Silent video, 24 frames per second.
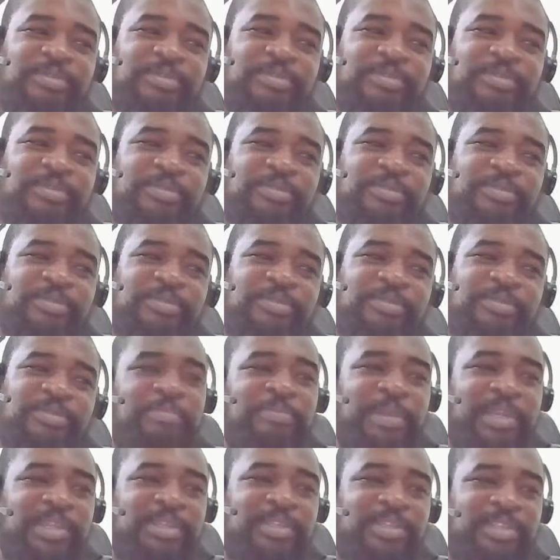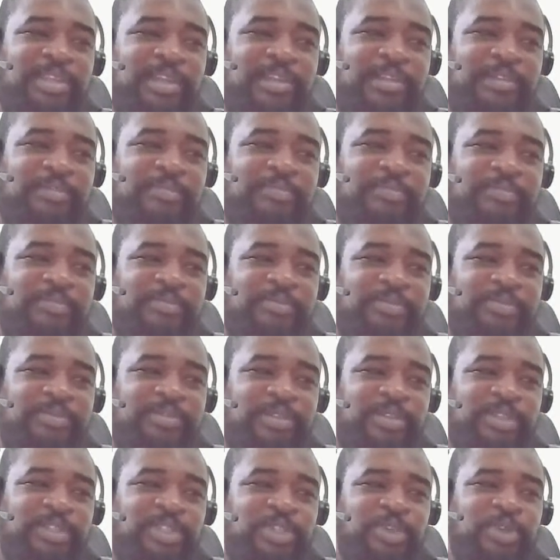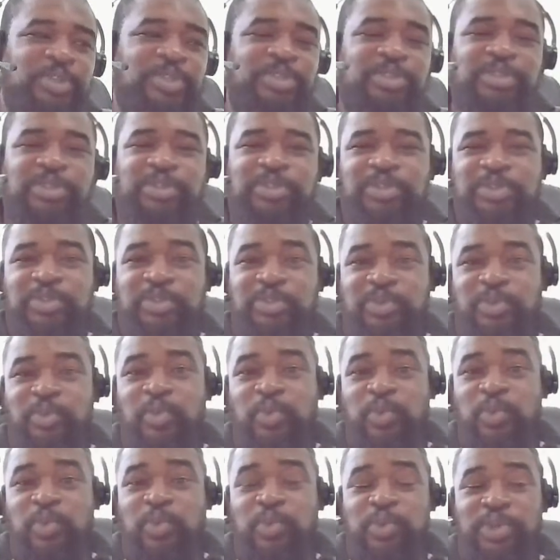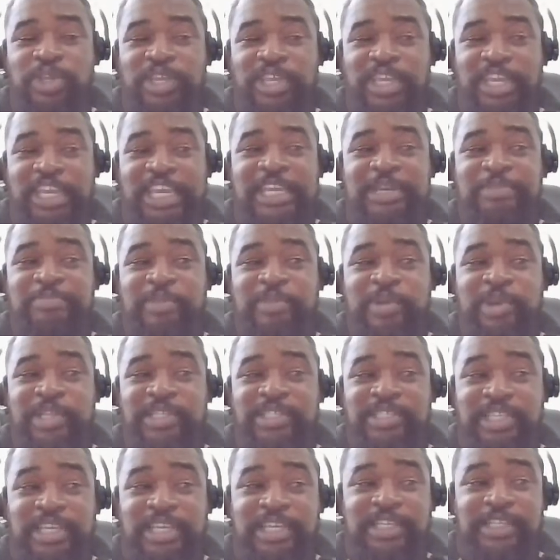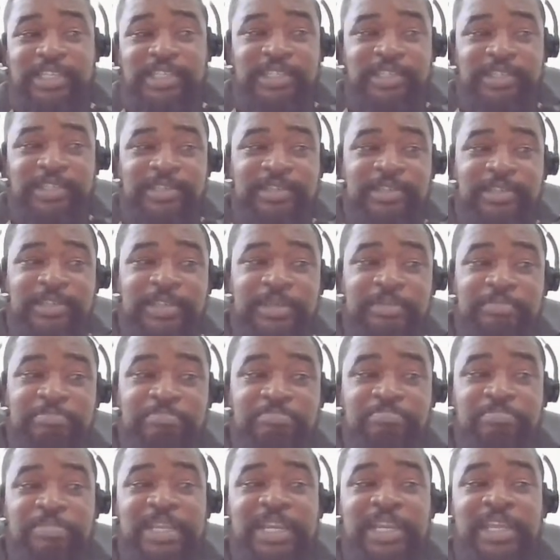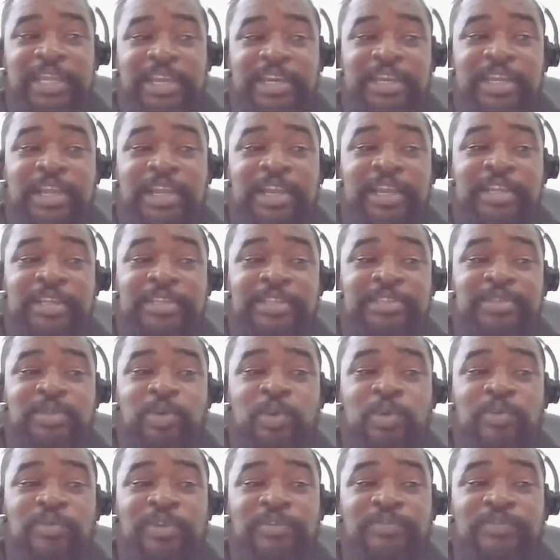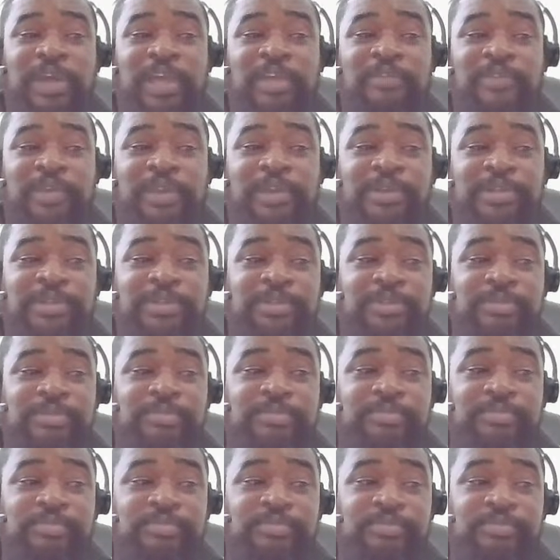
our national security minister just flew $8.6 billion over 5 years,